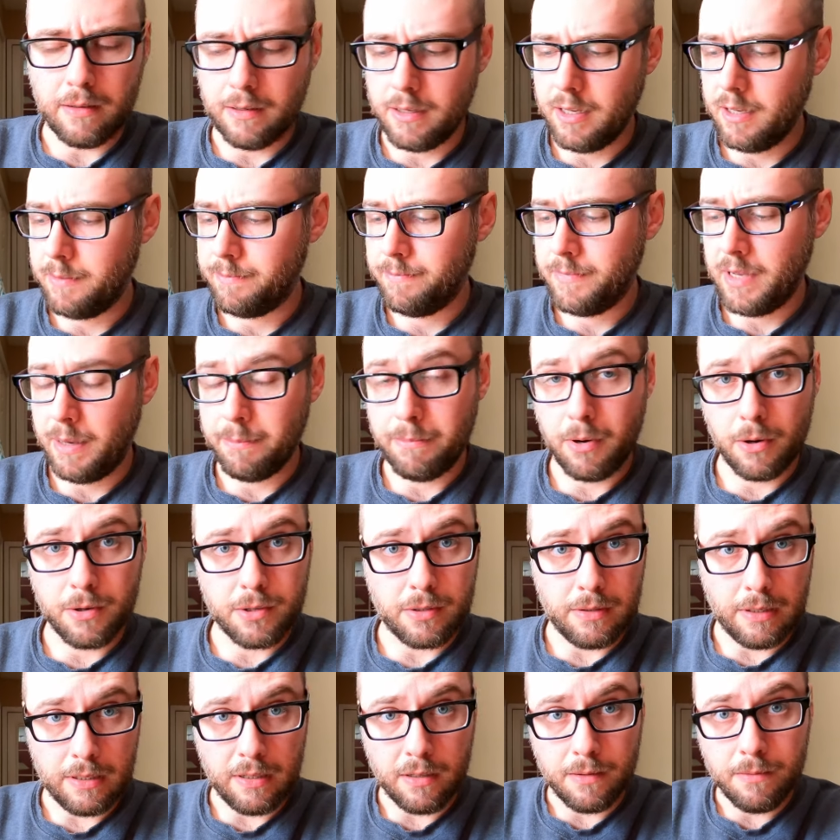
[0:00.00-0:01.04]
Uh, I'm
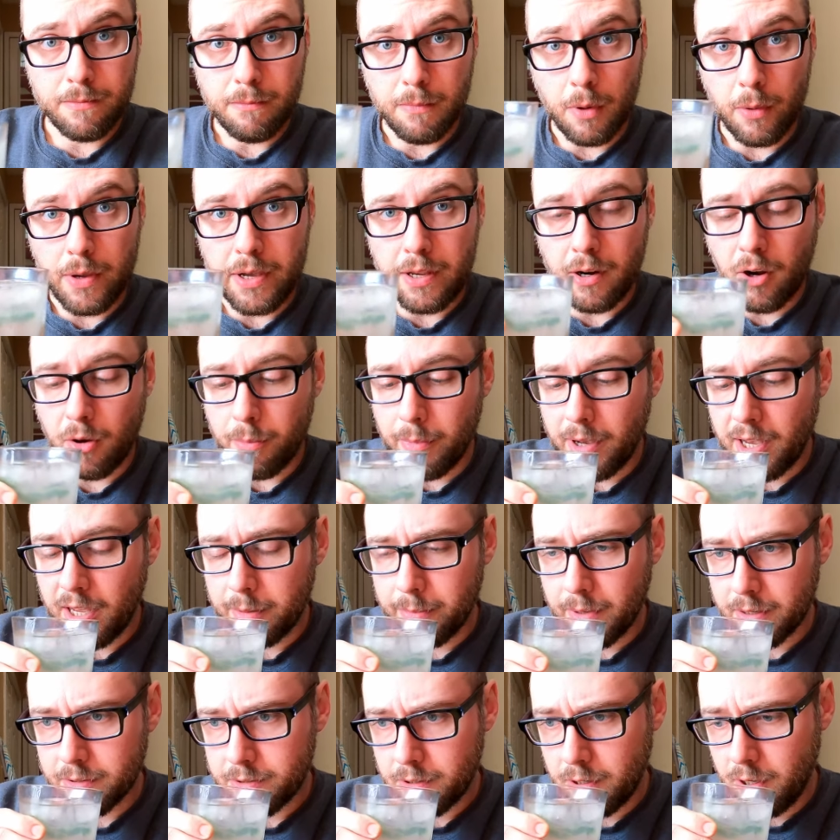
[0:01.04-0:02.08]
personally a mojito man
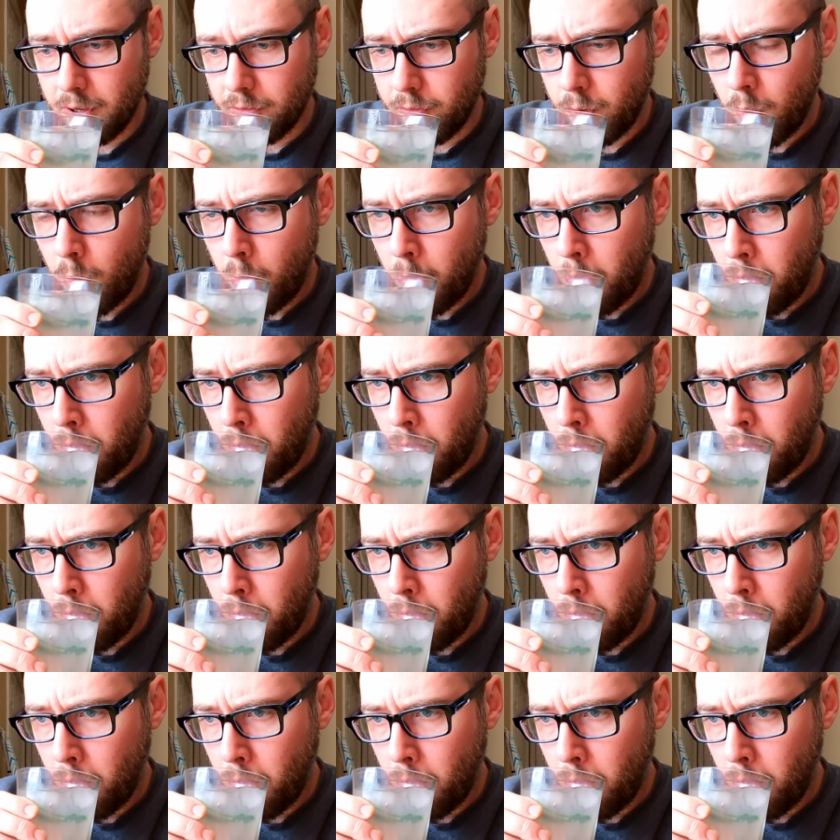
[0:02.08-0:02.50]
myself.